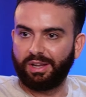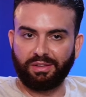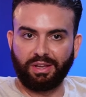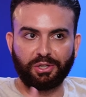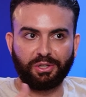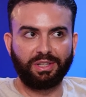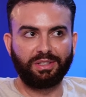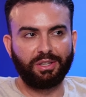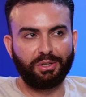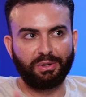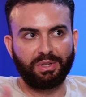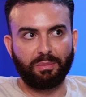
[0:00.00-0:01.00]
They should
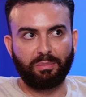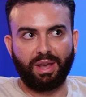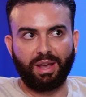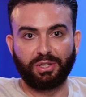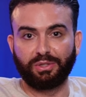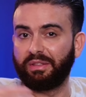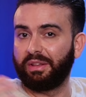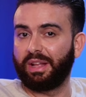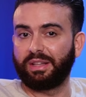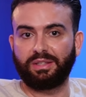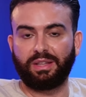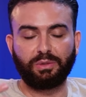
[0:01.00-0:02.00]
continue to get paid. So I think
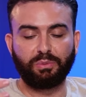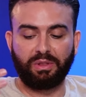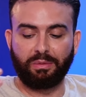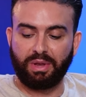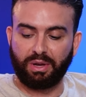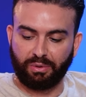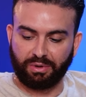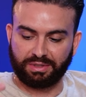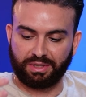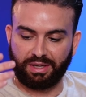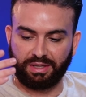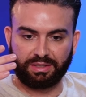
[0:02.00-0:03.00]
that's one of the big ones,
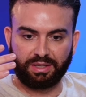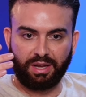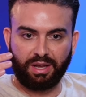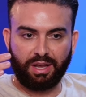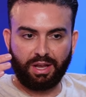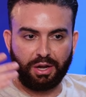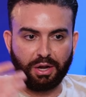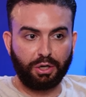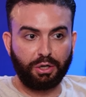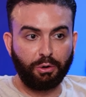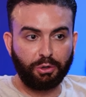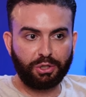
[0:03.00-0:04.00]
is
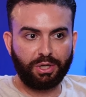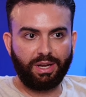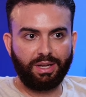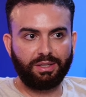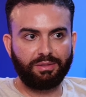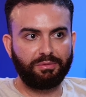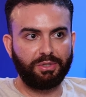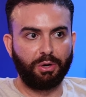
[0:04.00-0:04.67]
negotiate,